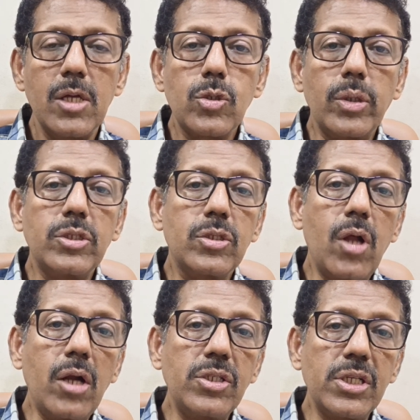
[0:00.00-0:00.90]
So it's
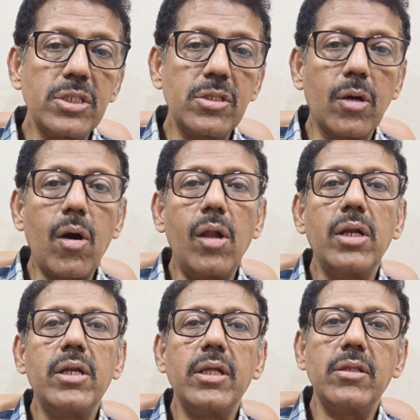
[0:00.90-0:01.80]
not just the
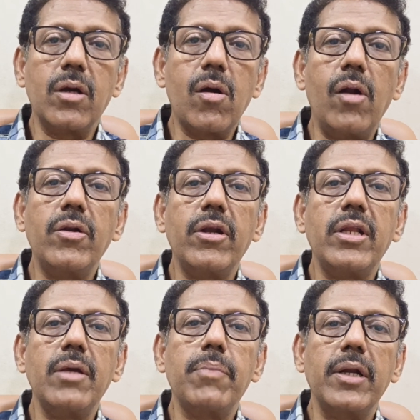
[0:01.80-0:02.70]
quality, the
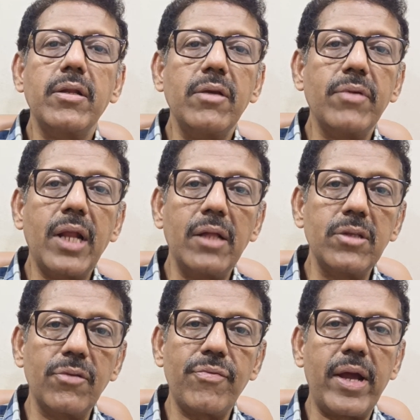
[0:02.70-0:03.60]
quantity, but even
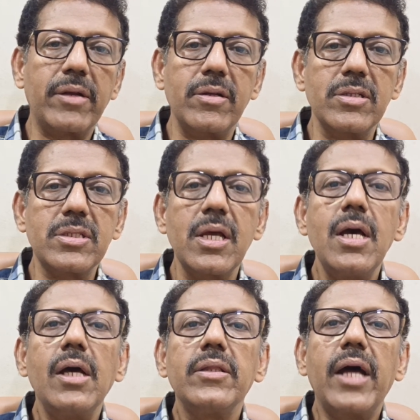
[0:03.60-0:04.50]
other factors
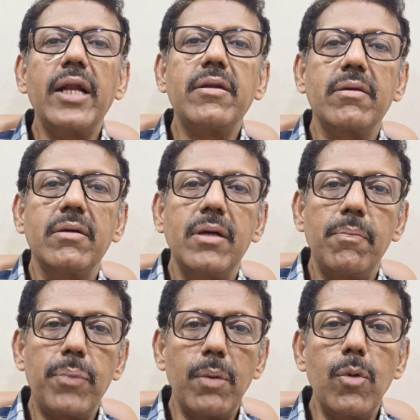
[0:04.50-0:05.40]
that
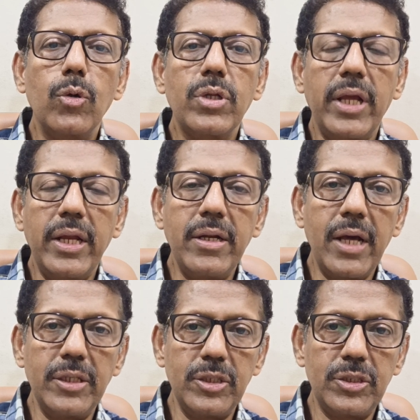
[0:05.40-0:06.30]
promote
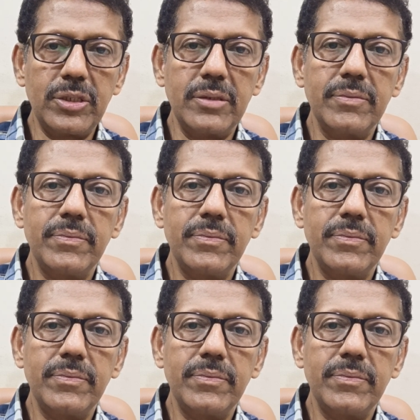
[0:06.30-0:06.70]
indigestion.